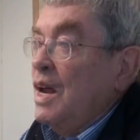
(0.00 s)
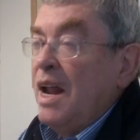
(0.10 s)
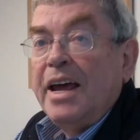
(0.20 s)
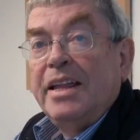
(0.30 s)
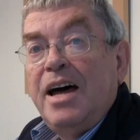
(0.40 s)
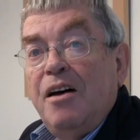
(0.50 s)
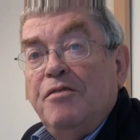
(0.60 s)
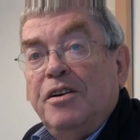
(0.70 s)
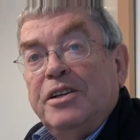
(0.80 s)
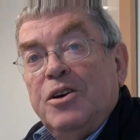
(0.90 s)
Like a
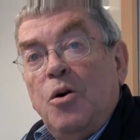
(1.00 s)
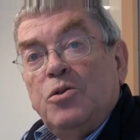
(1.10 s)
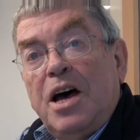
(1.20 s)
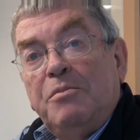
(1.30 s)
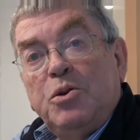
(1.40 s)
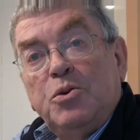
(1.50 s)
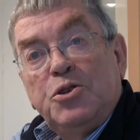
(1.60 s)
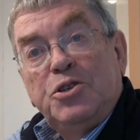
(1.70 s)
diver, it goes up to the